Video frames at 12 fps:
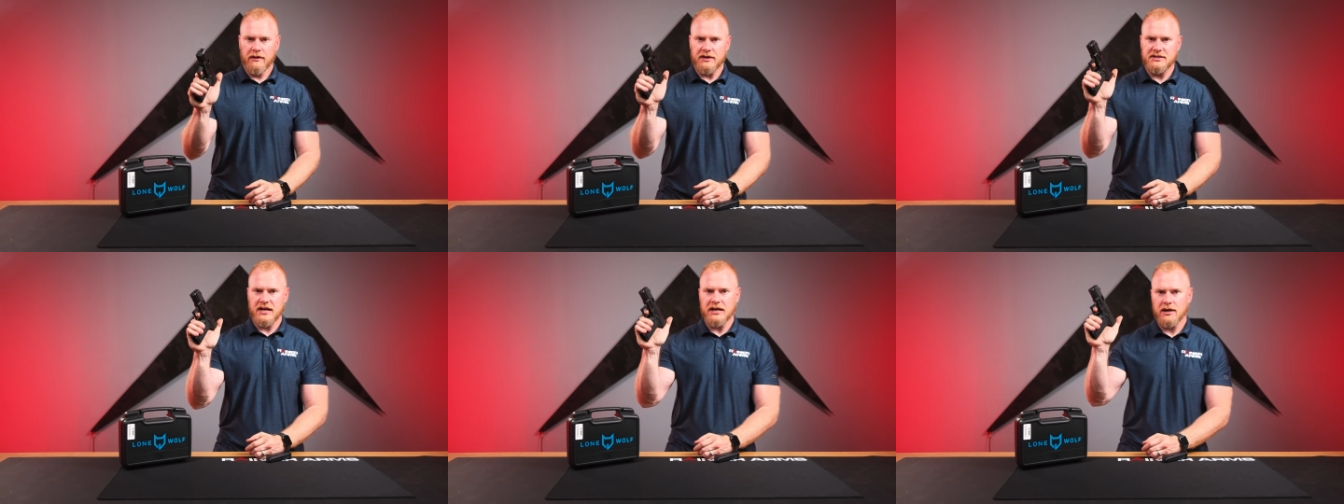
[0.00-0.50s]

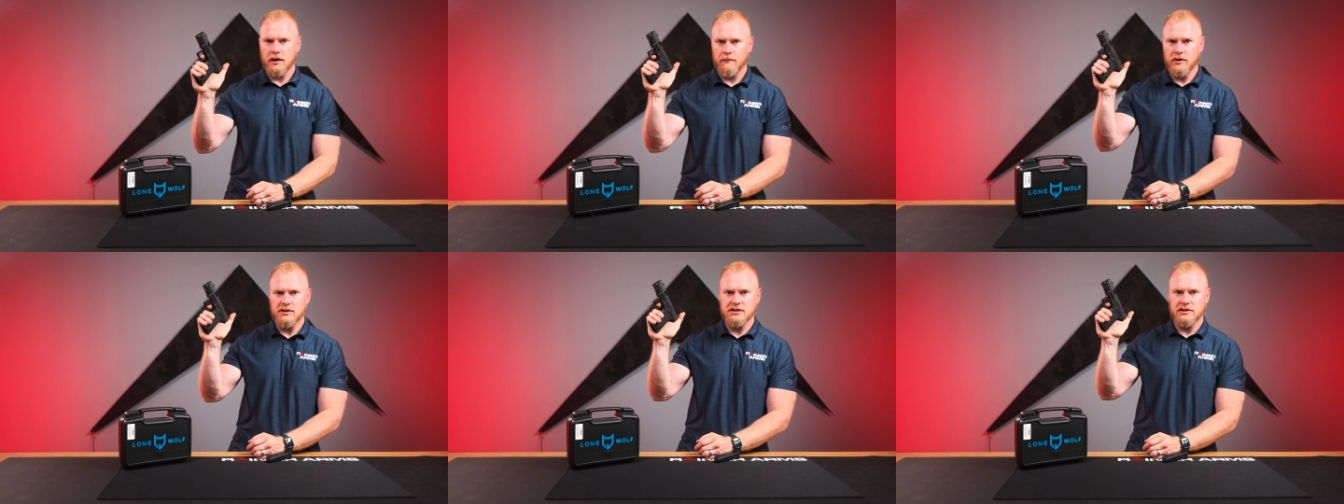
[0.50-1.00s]
The take
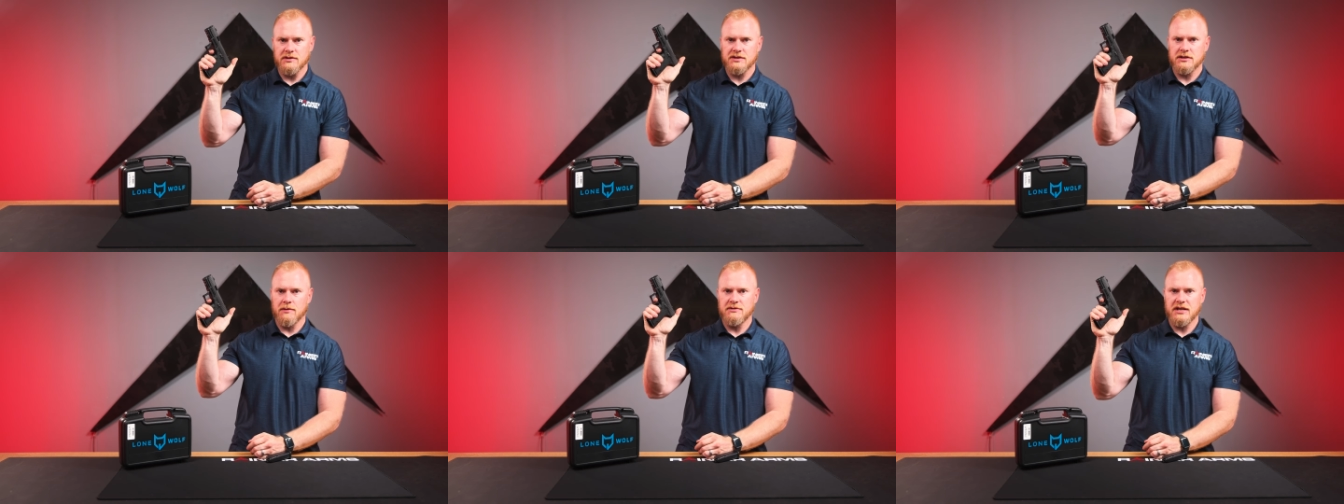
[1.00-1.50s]
up, there's still
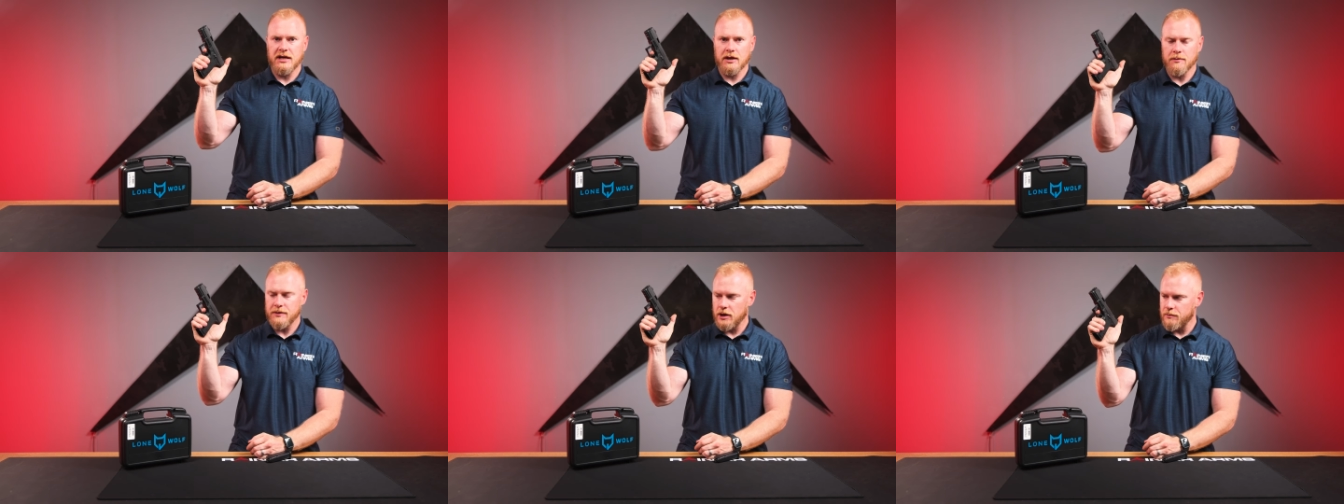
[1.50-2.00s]
some
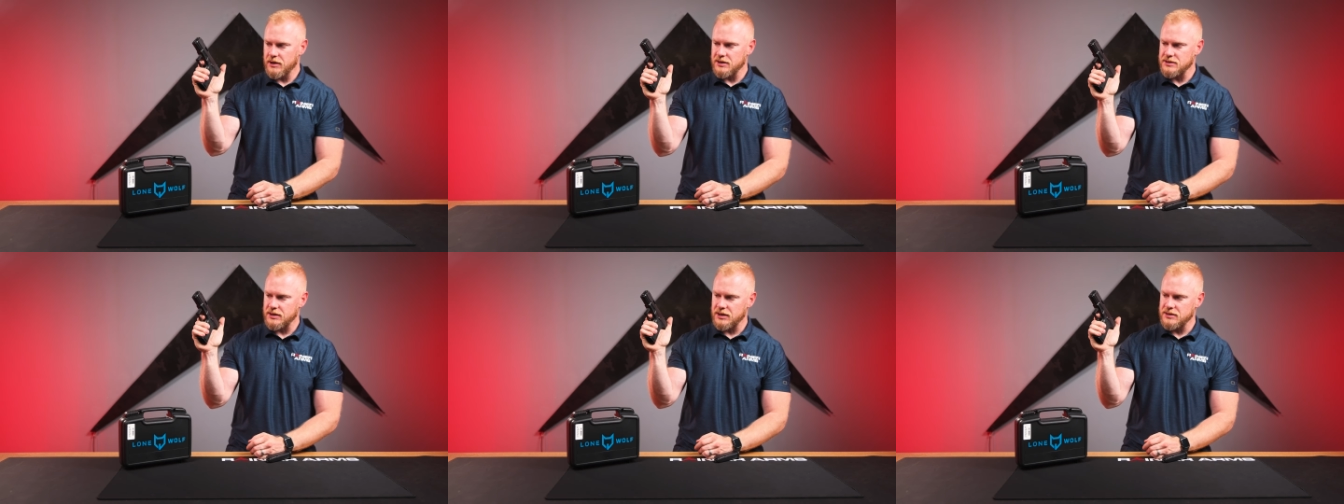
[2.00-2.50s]
take up there
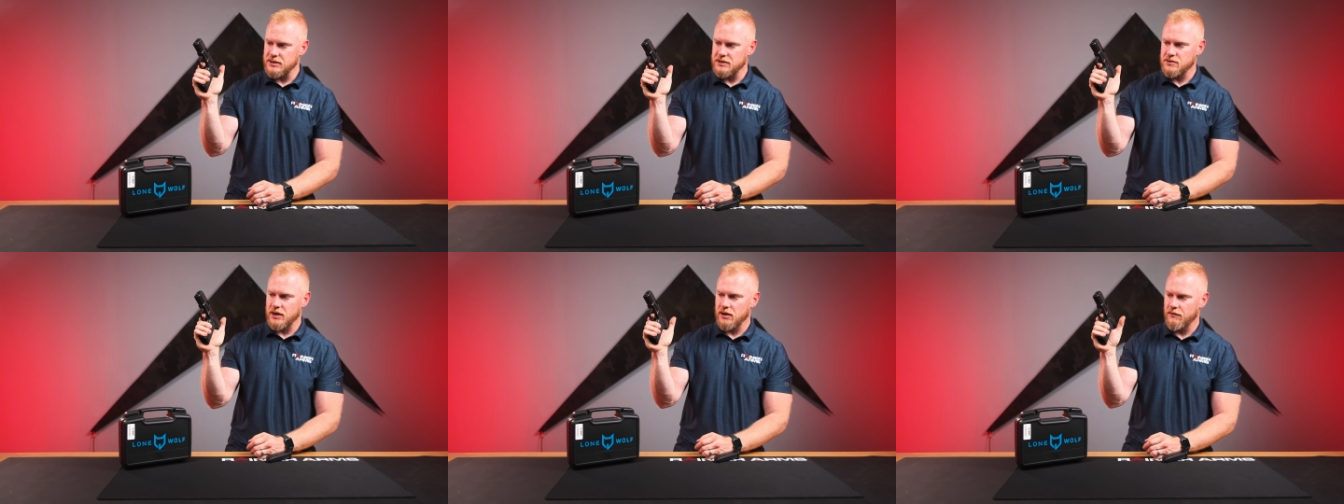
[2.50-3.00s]
because it is a
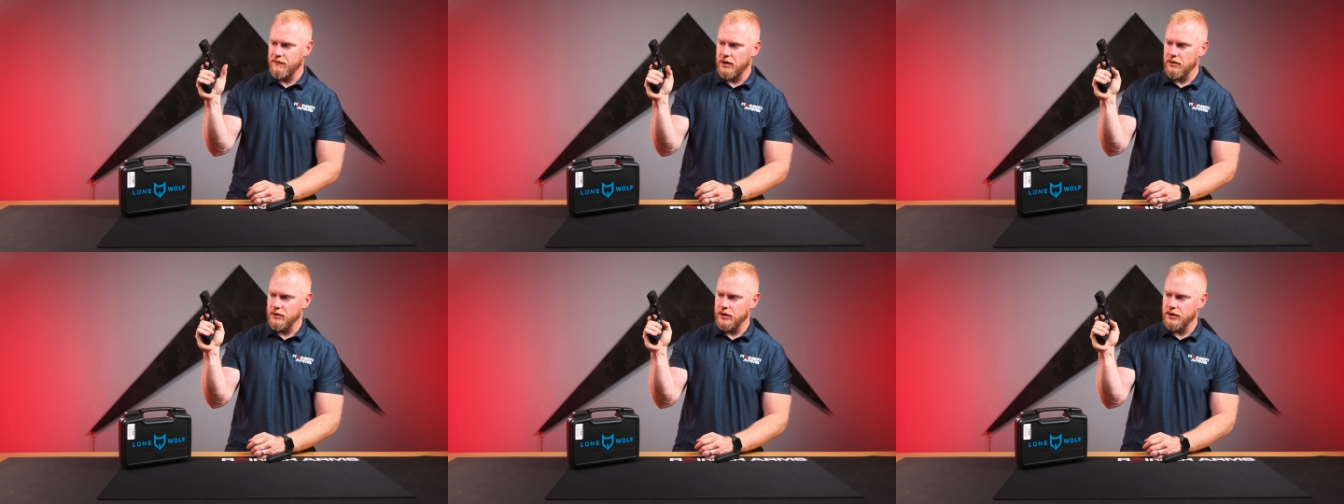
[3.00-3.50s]
striker
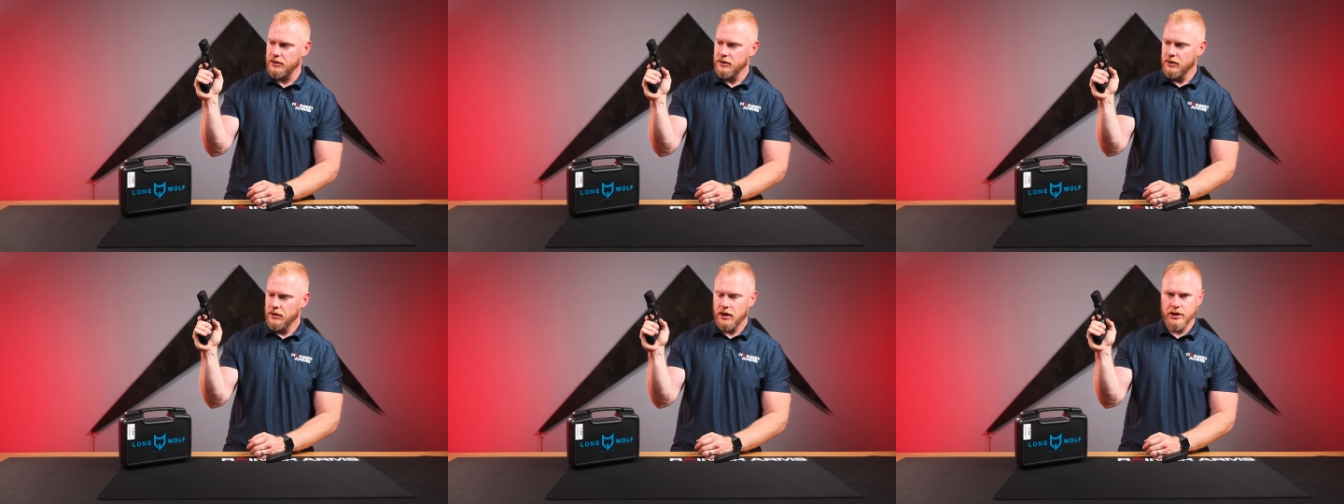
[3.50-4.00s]
fire gun
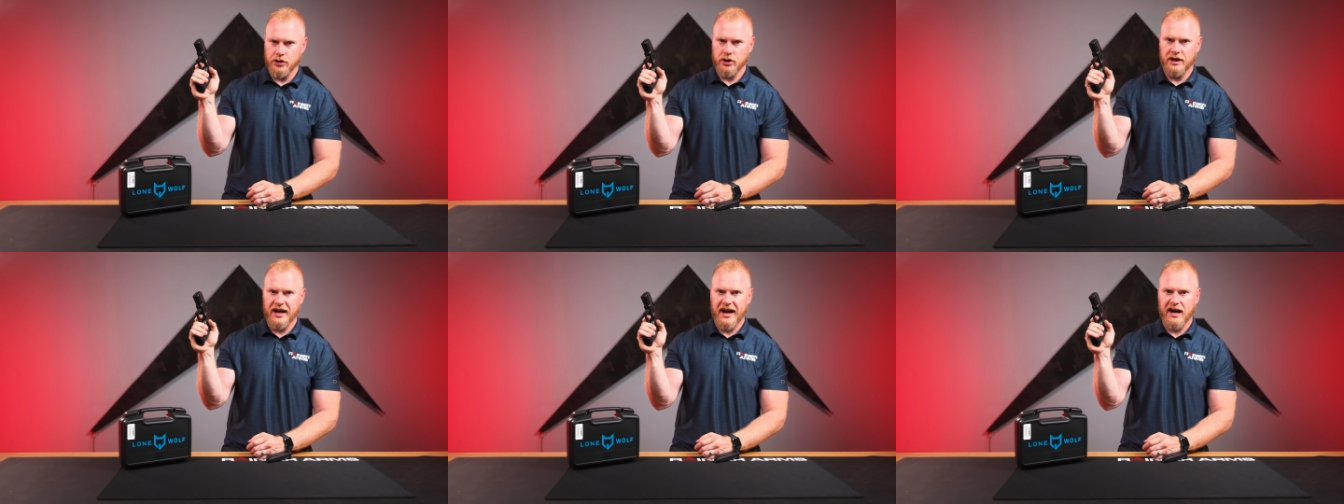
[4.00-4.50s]
and you're
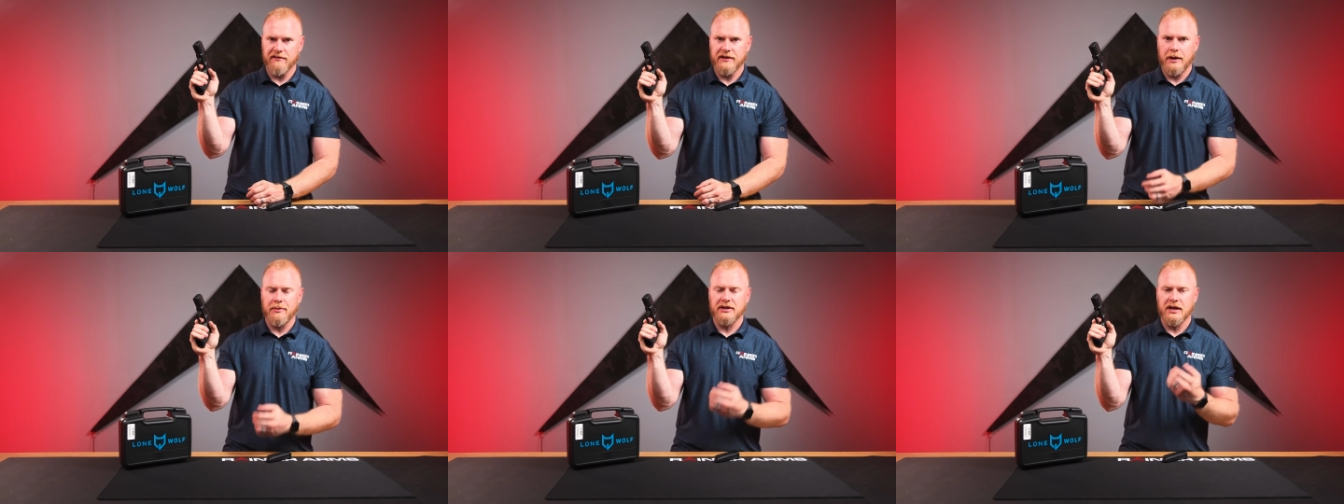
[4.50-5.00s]
gonna have
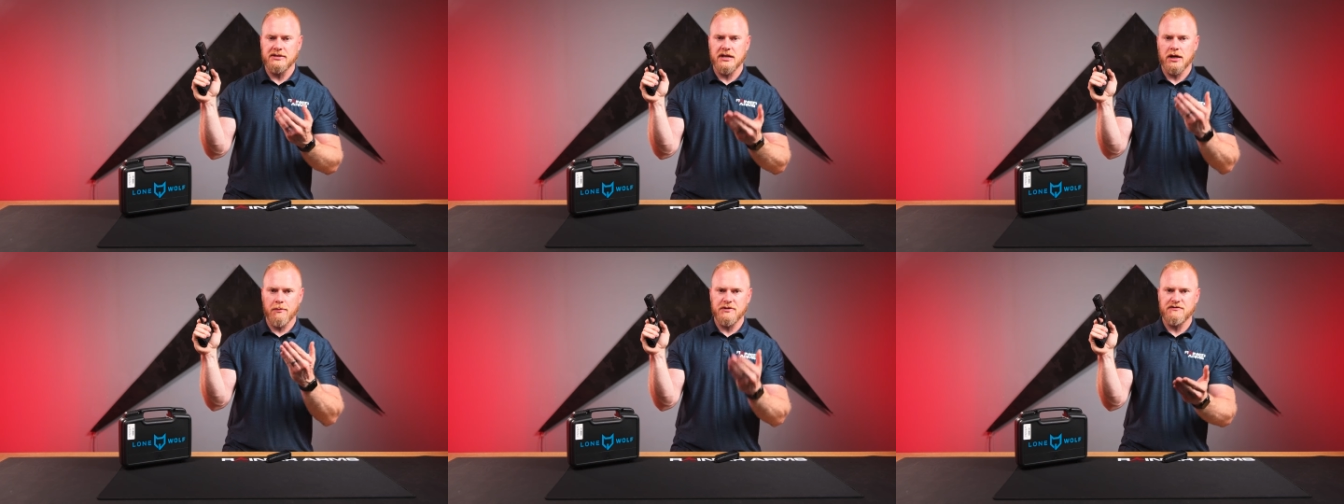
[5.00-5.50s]
that, but that
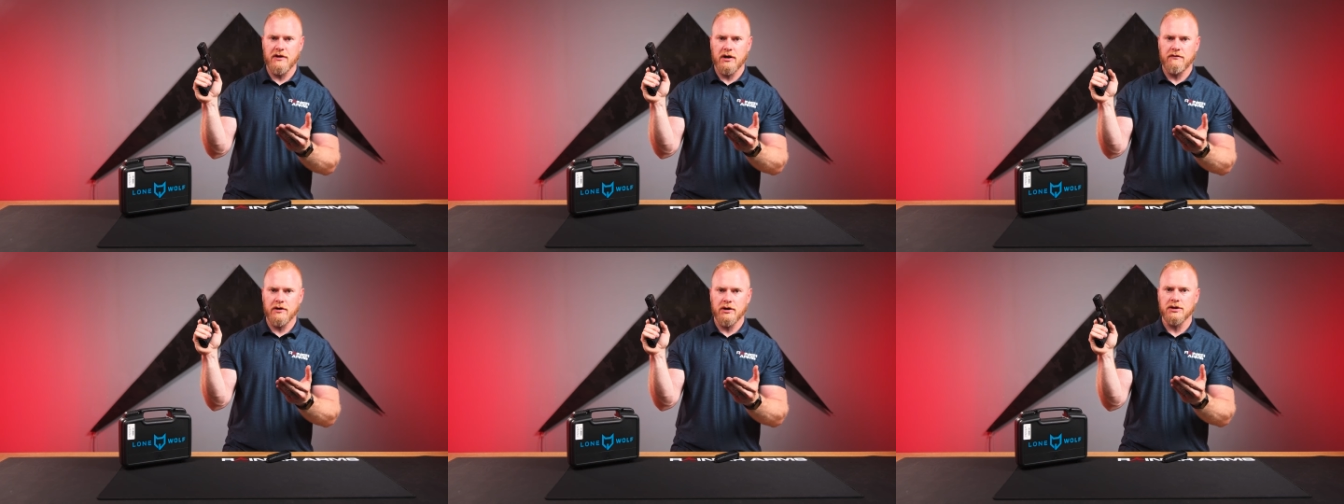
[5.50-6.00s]
take up is
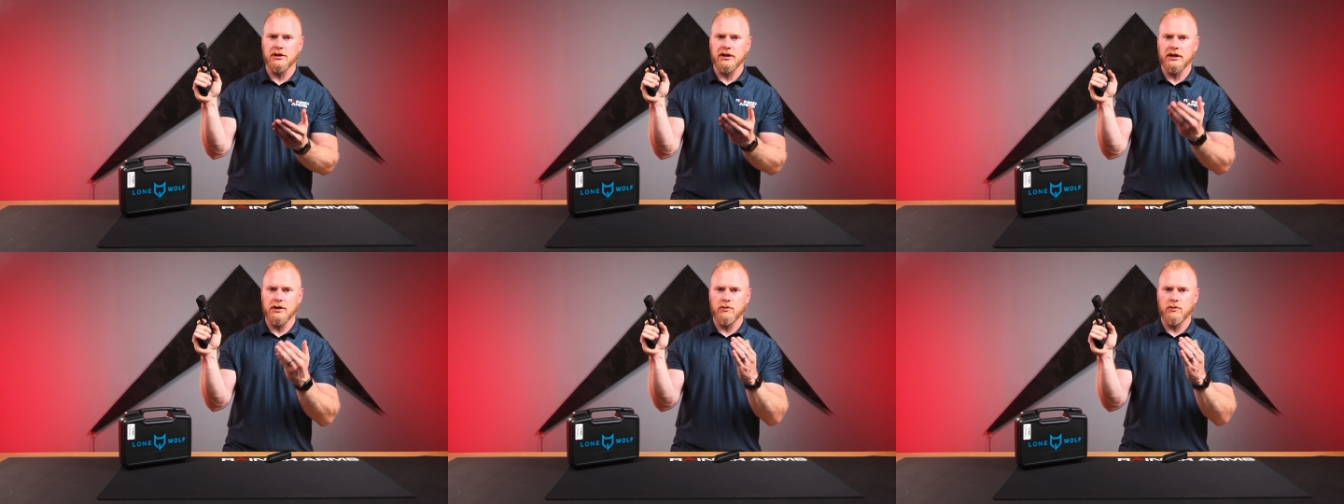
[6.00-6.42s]
very, very clean.